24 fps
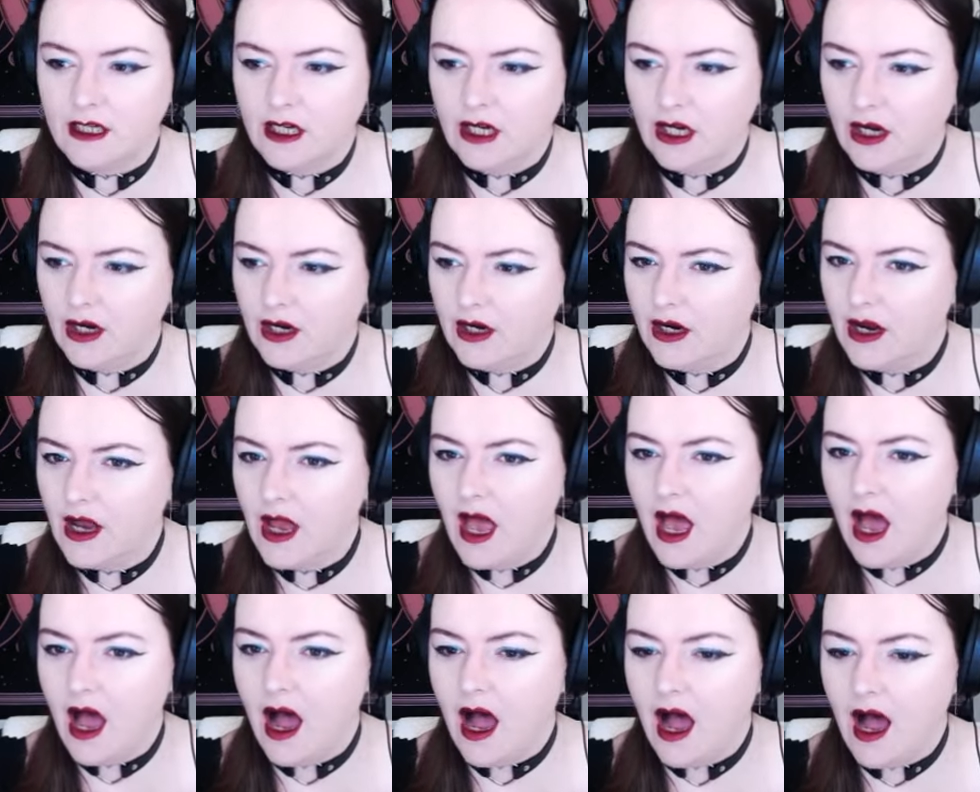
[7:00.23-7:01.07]
to you.
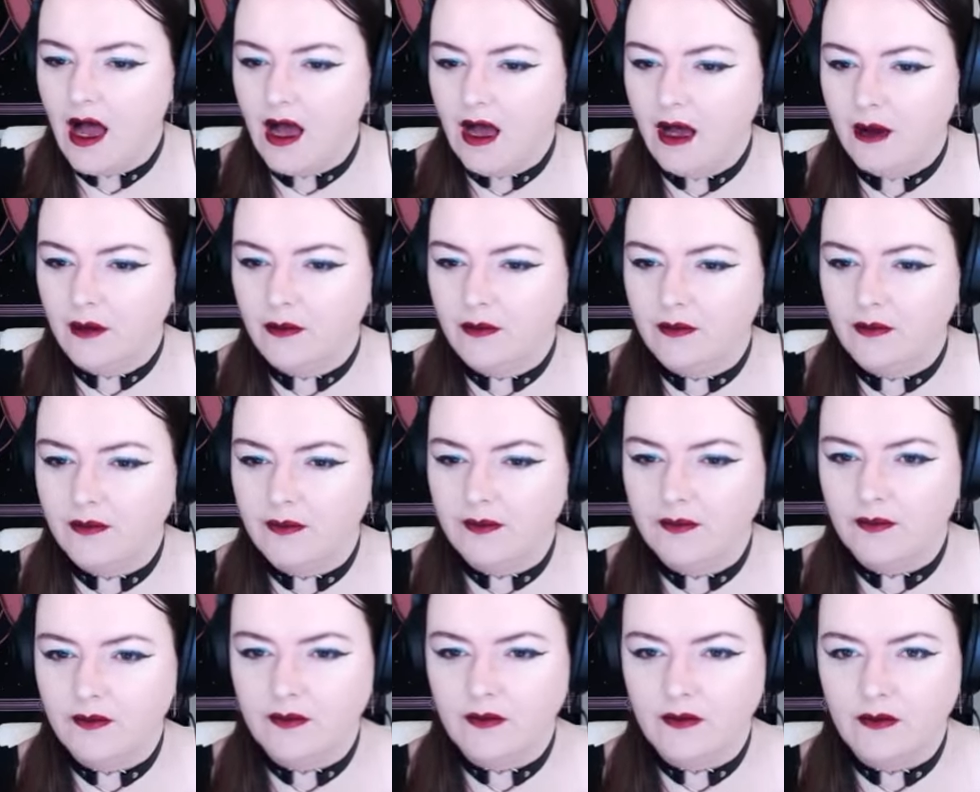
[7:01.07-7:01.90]
Um,
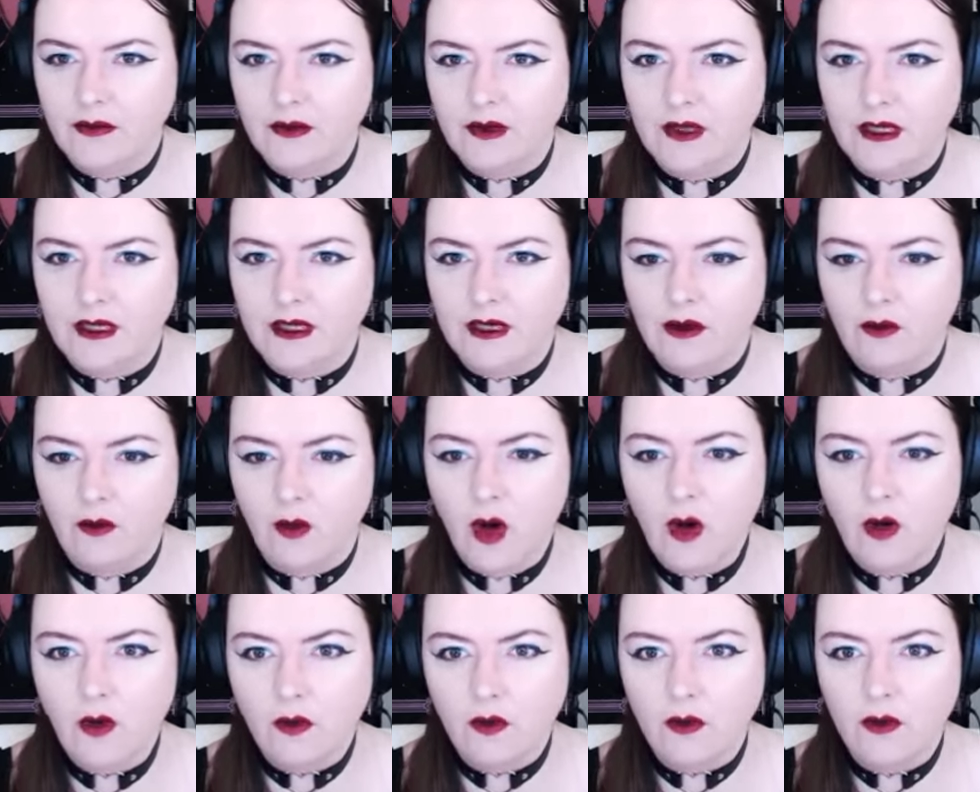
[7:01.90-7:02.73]

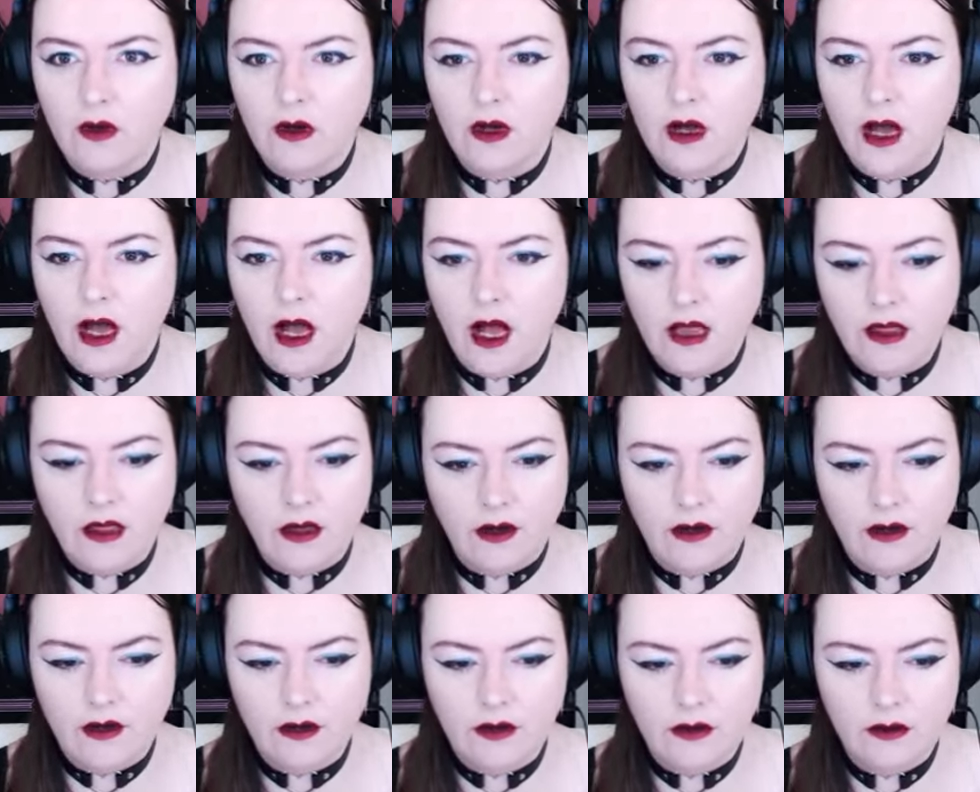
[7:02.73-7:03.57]
oh,
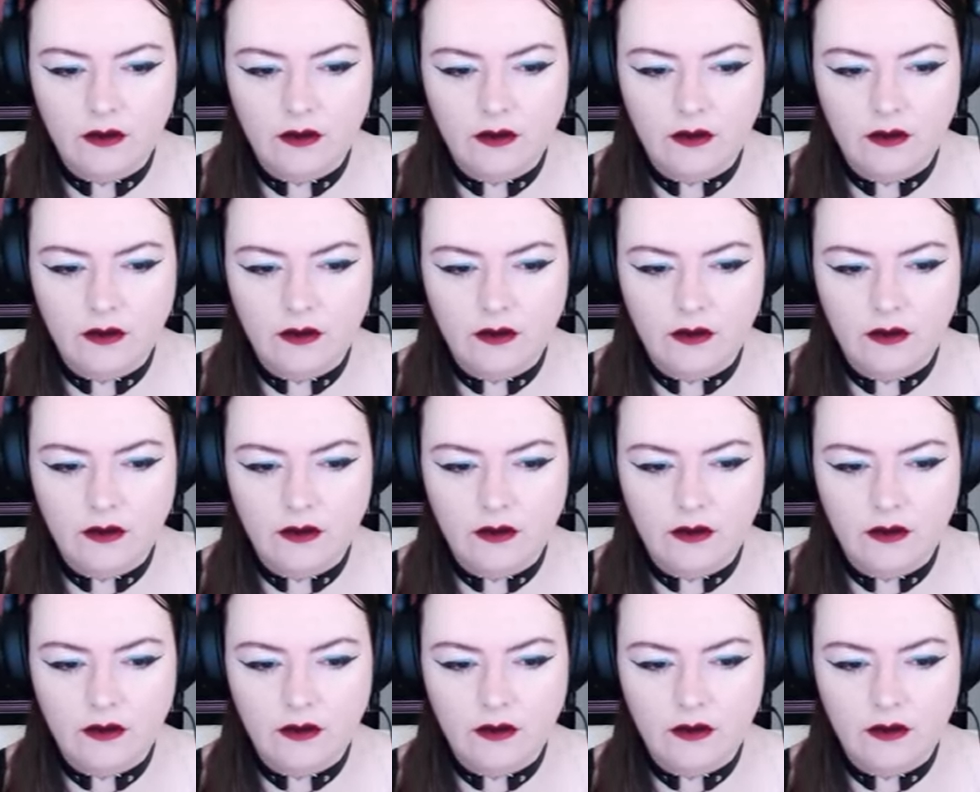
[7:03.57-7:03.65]
hello.